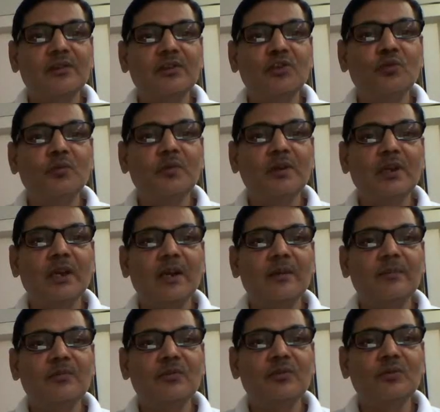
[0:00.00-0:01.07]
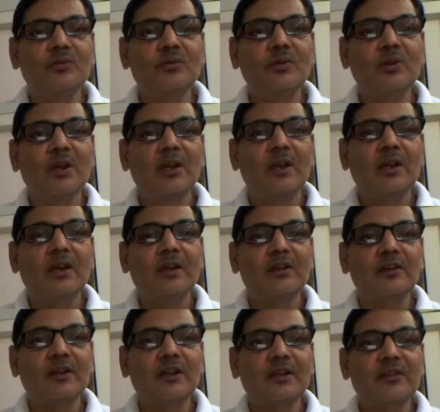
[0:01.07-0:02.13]
You will have to
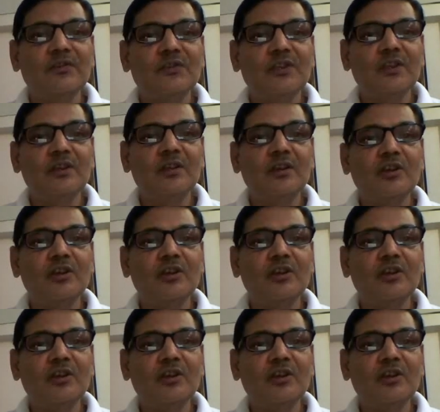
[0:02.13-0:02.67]
consider,